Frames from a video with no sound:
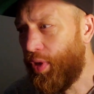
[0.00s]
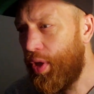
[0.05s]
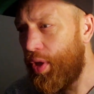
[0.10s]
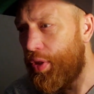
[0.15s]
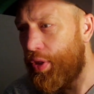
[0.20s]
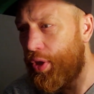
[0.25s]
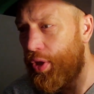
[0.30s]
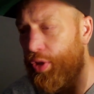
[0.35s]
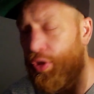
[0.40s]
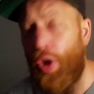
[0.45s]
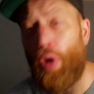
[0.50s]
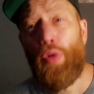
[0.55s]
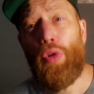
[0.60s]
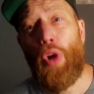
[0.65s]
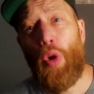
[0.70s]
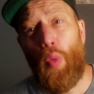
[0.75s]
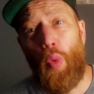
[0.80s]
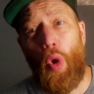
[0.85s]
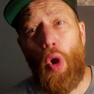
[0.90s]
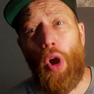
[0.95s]
that don't
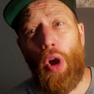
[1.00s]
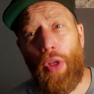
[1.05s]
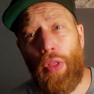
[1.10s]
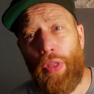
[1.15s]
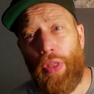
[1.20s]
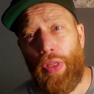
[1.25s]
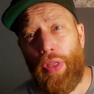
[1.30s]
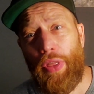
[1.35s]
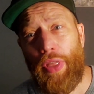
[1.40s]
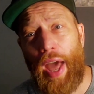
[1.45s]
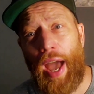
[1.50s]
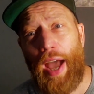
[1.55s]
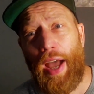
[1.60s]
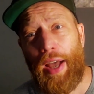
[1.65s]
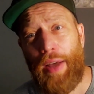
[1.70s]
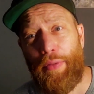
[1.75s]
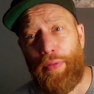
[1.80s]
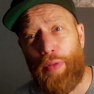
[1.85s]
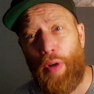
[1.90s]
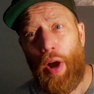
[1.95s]
know what
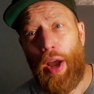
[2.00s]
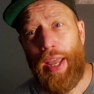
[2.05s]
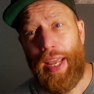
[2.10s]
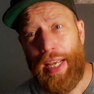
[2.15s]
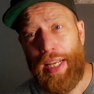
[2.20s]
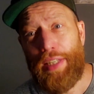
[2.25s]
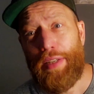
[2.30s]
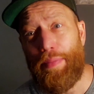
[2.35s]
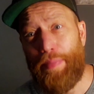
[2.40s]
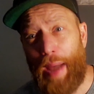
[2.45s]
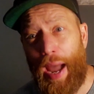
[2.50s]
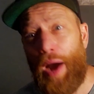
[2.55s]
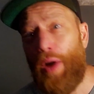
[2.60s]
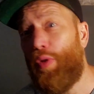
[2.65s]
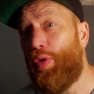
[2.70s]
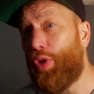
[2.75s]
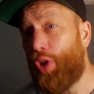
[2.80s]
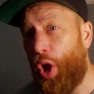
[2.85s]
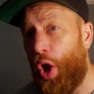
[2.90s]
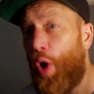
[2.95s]
that fight is
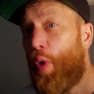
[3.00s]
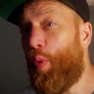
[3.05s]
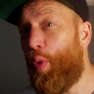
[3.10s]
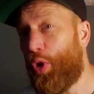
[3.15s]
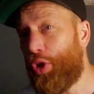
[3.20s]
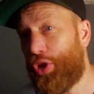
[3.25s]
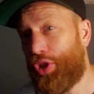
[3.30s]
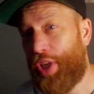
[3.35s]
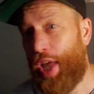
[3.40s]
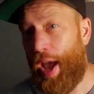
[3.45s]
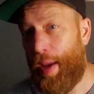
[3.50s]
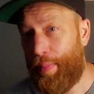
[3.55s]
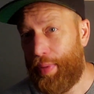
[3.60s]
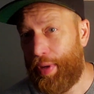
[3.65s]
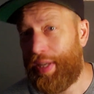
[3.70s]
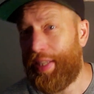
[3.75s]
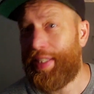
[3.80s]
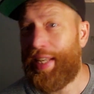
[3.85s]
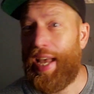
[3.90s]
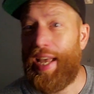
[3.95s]
about, go and watch that,
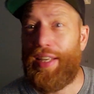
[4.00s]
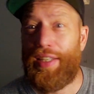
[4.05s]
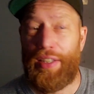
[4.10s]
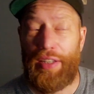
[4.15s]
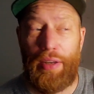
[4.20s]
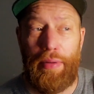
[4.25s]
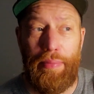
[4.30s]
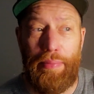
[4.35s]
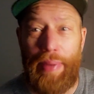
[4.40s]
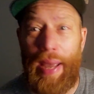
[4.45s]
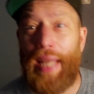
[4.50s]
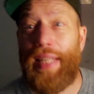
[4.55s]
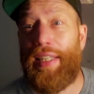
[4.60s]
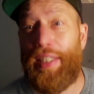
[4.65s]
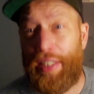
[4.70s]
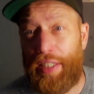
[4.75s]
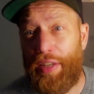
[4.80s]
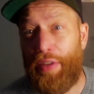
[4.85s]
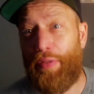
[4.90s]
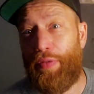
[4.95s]
because that is a
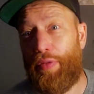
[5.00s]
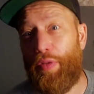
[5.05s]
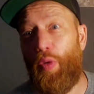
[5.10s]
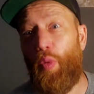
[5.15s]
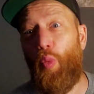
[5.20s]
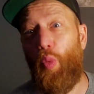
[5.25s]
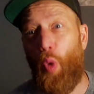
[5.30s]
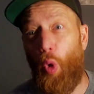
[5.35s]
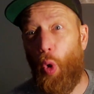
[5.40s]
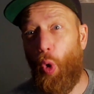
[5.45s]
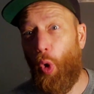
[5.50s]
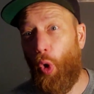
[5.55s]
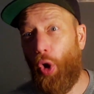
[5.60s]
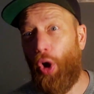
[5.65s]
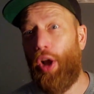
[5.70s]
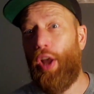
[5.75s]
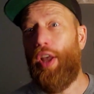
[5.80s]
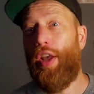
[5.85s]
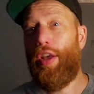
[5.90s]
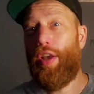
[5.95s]
competitive
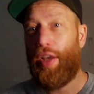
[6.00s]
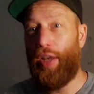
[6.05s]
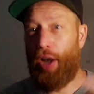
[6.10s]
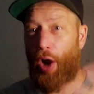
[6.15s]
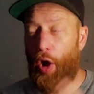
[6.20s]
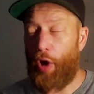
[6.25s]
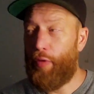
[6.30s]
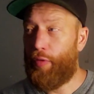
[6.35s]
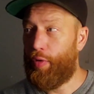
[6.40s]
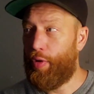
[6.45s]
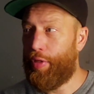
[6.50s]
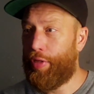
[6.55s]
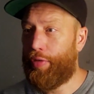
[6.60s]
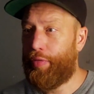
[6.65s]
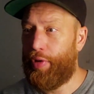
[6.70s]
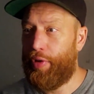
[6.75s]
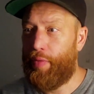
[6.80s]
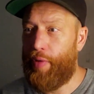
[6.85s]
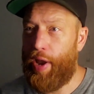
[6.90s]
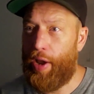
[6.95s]
war over in
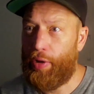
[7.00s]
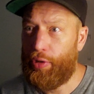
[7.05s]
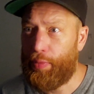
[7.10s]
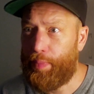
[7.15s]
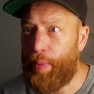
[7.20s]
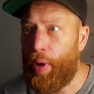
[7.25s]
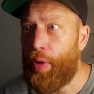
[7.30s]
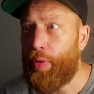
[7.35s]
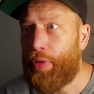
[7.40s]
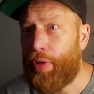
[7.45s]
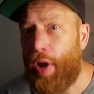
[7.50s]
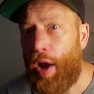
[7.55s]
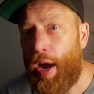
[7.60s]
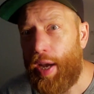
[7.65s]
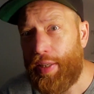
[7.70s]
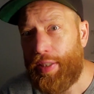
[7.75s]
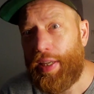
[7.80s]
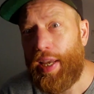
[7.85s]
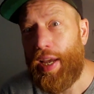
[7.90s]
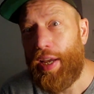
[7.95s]
3 rounds. Both
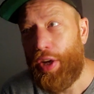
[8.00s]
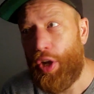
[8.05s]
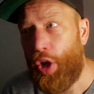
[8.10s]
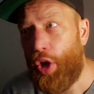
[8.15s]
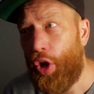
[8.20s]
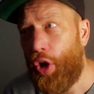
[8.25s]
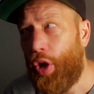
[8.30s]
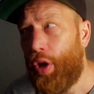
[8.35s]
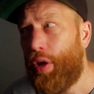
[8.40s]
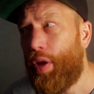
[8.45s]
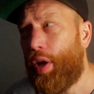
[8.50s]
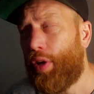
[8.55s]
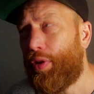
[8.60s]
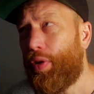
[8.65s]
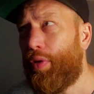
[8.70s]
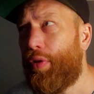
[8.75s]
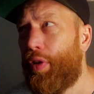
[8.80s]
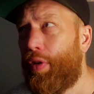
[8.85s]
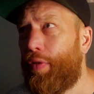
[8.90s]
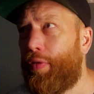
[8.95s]
guys getting hurt. I
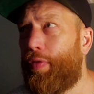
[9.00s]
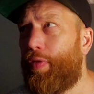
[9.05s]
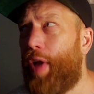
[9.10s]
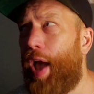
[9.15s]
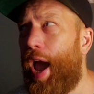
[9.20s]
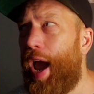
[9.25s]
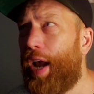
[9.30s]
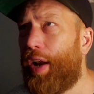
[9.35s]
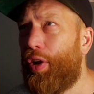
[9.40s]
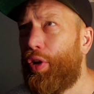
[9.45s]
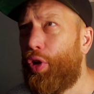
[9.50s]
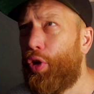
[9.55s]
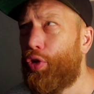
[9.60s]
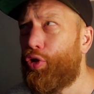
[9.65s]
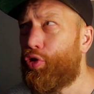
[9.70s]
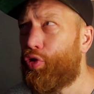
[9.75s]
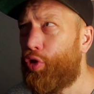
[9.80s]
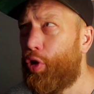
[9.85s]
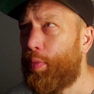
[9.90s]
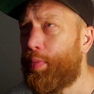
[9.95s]
don't know if Hagler
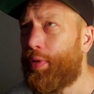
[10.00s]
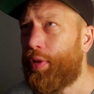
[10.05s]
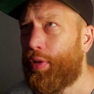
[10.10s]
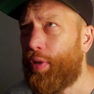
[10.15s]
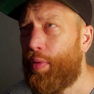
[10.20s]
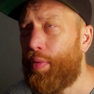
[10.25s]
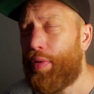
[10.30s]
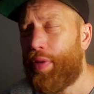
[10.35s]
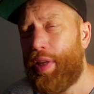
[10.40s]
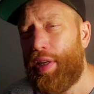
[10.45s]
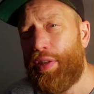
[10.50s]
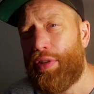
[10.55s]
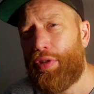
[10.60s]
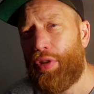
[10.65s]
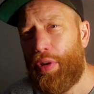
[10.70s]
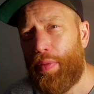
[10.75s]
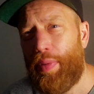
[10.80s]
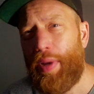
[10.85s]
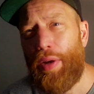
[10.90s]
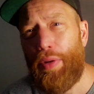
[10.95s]
got dropped. I don't think
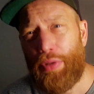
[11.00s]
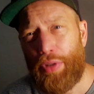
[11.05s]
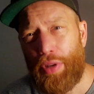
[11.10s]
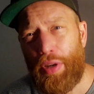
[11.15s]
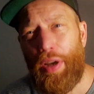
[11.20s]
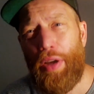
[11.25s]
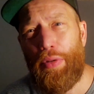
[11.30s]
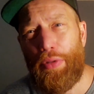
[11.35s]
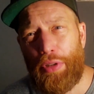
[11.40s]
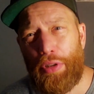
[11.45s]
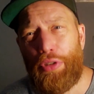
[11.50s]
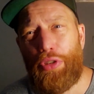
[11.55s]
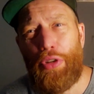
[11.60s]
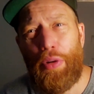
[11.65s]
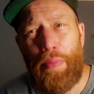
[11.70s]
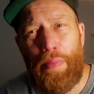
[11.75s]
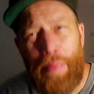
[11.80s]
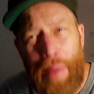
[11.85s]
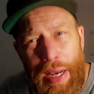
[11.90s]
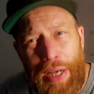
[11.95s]
so, but it was a
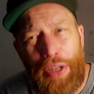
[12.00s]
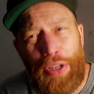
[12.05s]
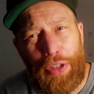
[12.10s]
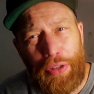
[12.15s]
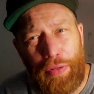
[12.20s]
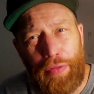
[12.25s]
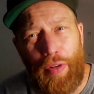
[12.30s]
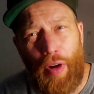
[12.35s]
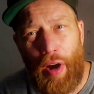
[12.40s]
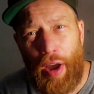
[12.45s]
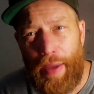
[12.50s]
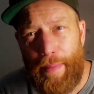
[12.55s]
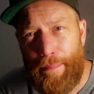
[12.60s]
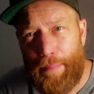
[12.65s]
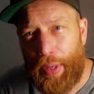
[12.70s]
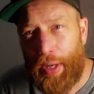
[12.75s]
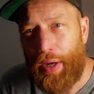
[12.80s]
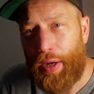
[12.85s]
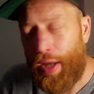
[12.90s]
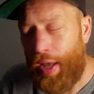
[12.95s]
tremendous fight.
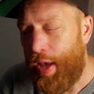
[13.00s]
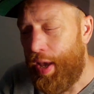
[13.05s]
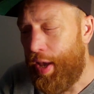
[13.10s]
But